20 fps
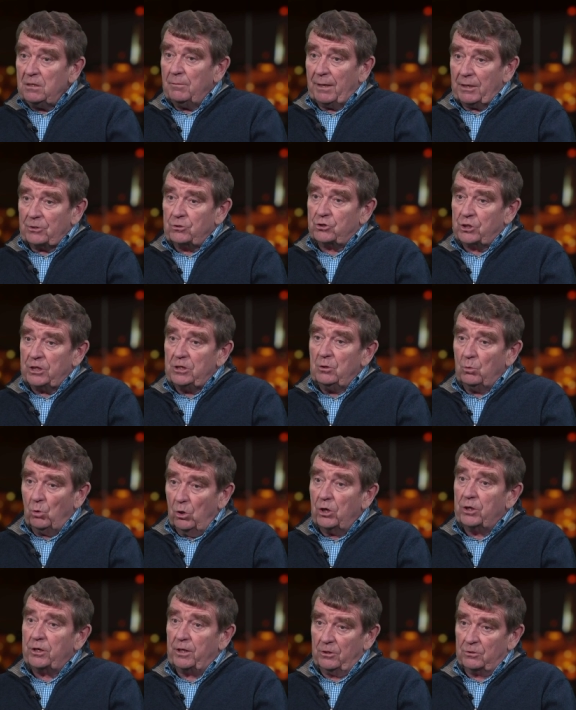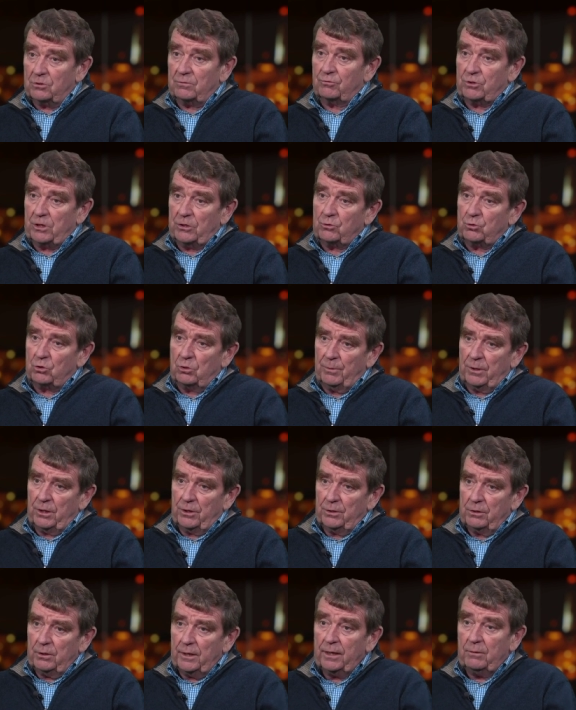the, seen the workings of Central
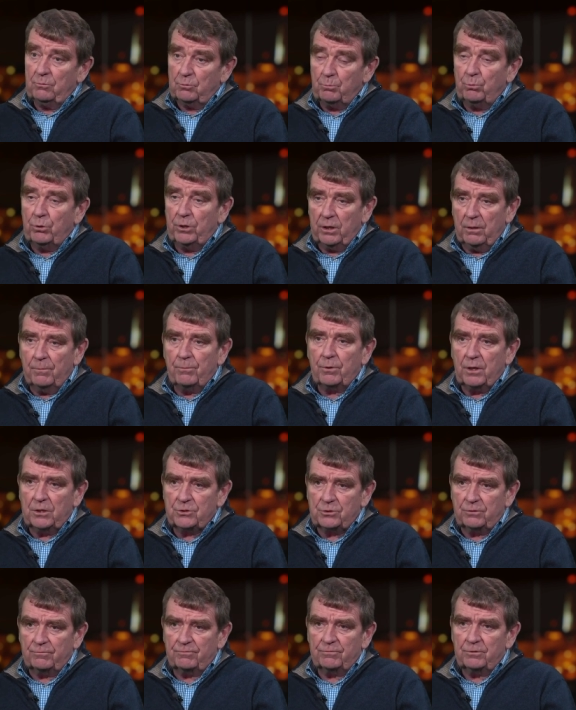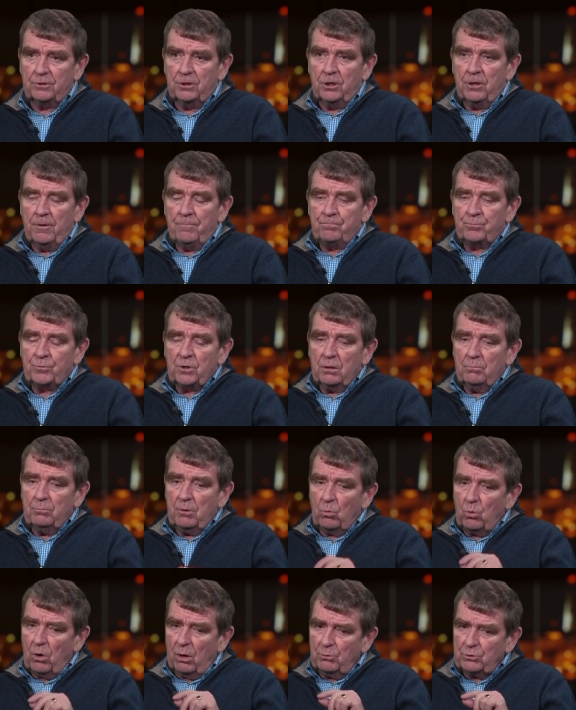Command, and it was pretty impressive.
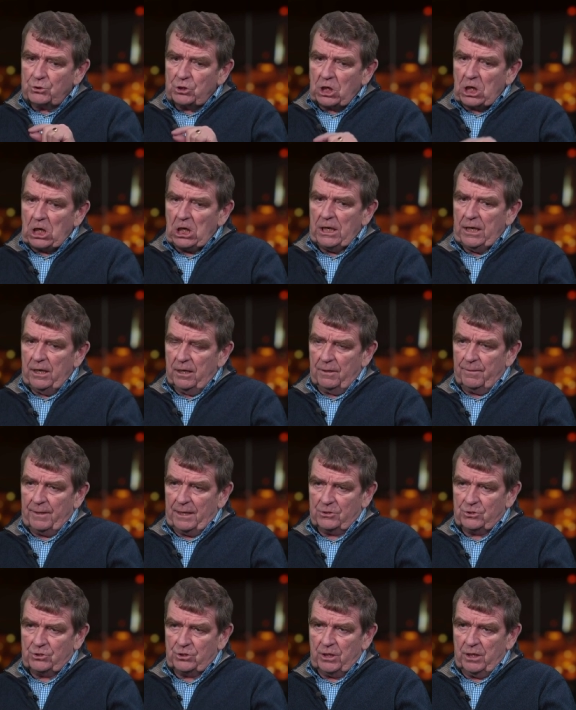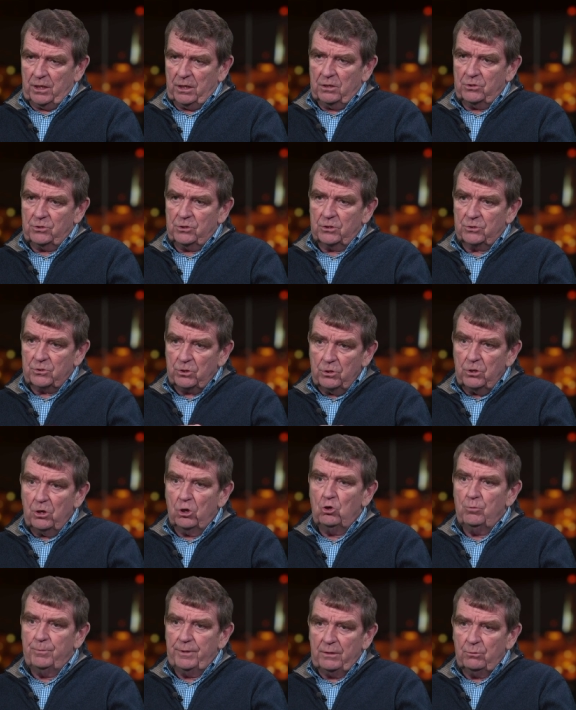But what was clear at that stage is that
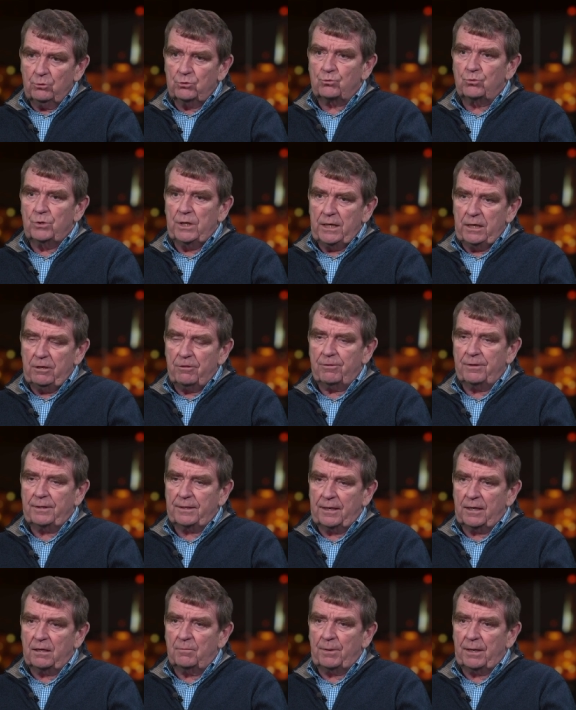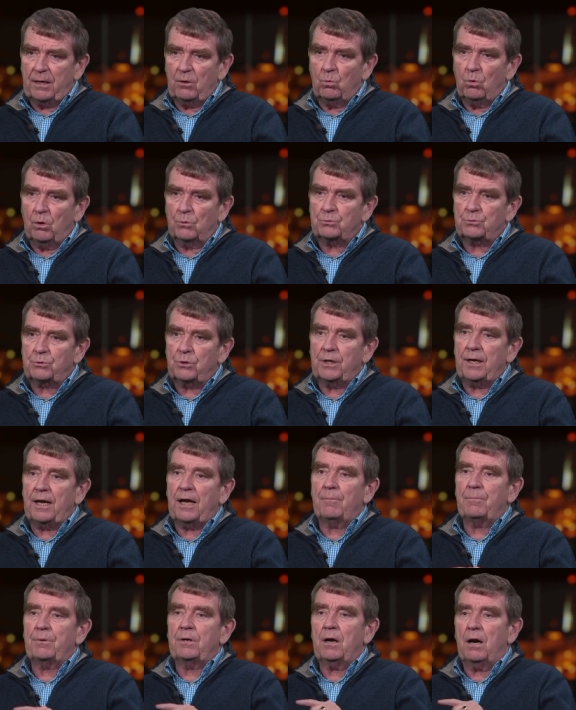nobody was really thinking about what was going to
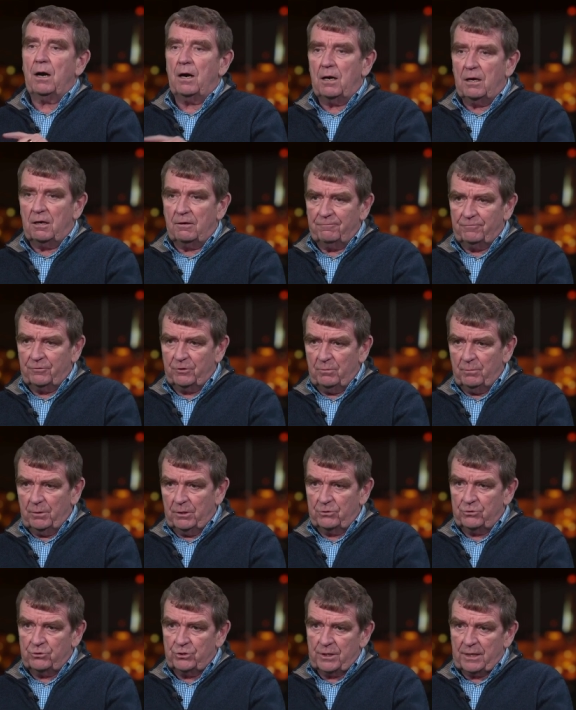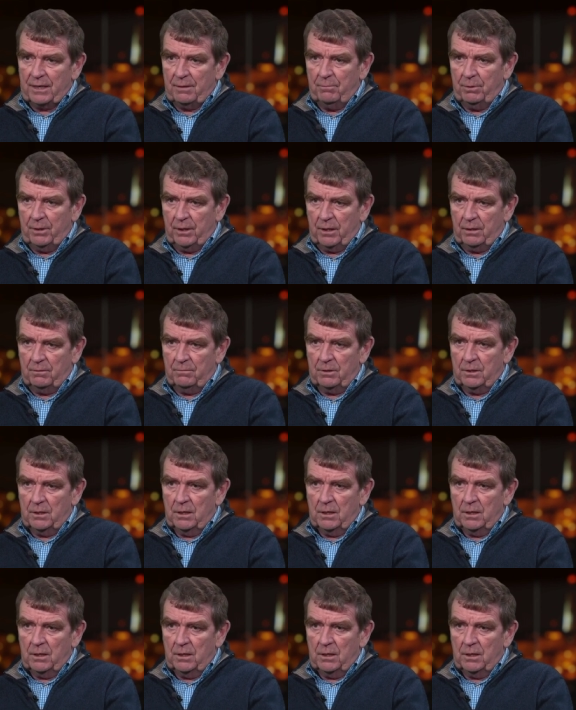happen after the military campaign.